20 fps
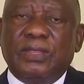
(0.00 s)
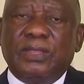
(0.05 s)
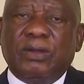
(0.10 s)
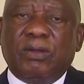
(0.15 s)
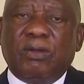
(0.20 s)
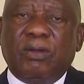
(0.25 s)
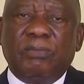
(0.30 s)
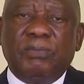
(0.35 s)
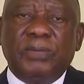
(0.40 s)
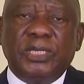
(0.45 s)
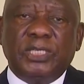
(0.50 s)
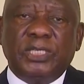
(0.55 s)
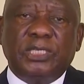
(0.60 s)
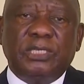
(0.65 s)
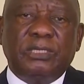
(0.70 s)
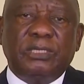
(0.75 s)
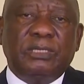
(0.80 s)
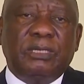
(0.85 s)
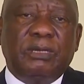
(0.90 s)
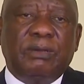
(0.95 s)
The
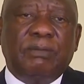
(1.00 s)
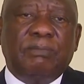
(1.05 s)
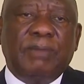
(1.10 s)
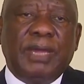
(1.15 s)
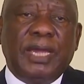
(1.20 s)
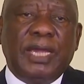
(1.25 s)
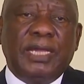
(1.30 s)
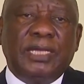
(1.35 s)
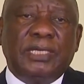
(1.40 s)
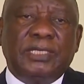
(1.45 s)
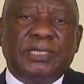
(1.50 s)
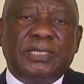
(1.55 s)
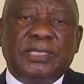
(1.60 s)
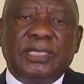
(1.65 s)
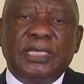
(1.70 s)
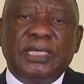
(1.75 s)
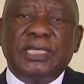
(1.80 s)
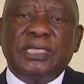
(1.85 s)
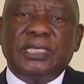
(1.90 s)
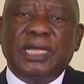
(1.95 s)
Commission made
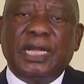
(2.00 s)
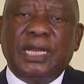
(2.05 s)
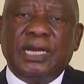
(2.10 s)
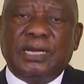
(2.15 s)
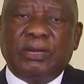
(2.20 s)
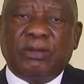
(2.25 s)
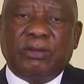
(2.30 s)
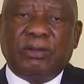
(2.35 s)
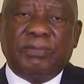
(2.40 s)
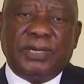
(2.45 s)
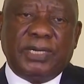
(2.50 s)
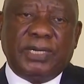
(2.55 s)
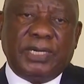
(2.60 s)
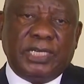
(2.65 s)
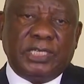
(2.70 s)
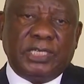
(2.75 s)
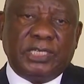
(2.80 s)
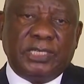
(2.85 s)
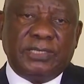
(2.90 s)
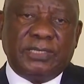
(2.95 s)
detailed
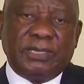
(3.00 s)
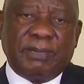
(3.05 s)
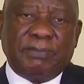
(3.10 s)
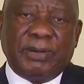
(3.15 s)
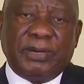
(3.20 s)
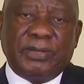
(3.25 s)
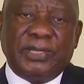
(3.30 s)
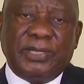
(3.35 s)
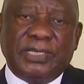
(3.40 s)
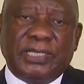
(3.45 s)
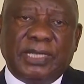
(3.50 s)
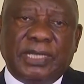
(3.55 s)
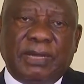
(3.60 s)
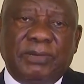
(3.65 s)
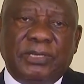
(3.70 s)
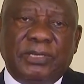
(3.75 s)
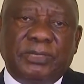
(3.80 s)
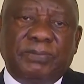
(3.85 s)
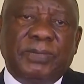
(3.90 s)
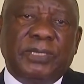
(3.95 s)
recommendations about the
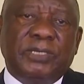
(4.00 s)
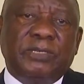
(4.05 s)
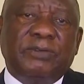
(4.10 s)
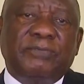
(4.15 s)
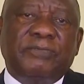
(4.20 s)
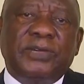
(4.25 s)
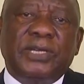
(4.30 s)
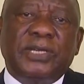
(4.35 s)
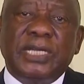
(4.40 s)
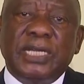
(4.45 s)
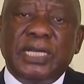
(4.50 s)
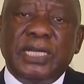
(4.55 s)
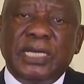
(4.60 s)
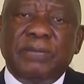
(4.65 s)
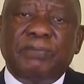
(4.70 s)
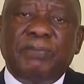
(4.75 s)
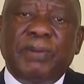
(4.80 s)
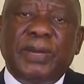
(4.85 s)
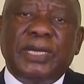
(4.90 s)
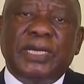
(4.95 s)
establishment of an
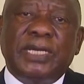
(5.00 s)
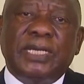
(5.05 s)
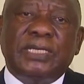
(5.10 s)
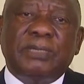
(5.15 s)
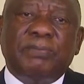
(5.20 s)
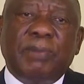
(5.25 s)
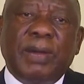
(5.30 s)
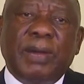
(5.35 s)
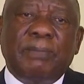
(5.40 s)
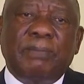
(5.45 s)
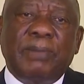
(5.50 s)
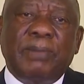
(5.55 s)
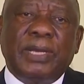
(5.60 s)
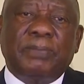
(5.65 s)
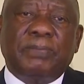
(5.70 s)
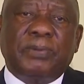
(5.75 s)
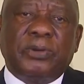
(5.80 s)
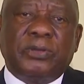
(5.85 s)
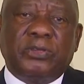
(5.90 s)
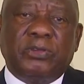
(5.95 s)
independent
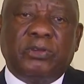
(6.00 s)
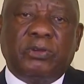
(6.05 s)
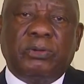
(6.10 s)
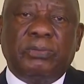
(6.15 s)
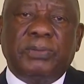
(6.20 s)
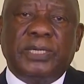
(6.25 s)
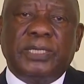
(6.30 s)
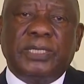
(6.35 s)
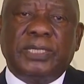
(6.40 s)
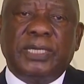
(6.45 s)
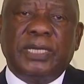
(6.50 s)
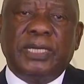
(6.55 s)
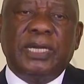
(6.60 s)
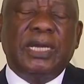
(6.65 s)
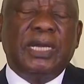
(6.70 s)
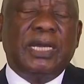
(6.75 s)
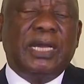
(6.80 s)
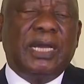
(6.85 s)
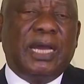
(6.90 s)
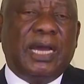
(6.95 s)
public procurement
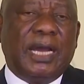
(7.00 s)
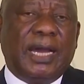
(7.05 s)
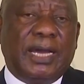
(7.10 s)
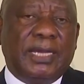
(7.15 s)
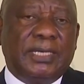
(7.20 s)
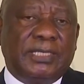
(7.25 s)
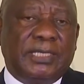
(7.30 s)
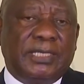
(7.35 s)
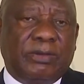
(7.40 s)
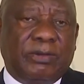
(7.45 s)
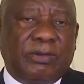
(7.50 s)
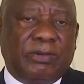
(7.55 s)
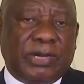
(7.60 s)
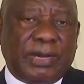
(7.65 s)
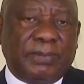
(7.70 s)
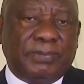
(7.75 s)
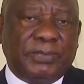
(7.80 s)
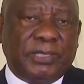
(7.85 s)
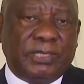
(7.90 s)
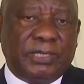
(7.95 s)
anti
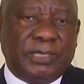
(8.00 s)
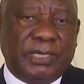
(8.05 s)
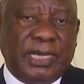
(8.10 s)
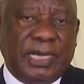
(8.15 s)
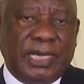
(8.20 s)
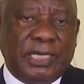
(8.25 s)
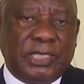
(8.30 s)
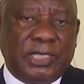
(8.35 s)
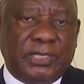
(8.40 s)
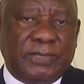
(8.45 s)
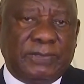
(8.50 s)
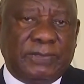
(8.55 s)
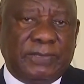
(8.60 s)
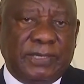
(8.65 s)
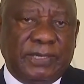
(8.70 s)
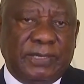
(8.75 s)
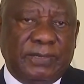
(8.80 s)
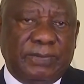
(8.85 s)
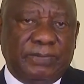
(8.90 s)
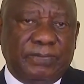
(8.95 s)
corruption
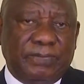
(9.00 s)
agency.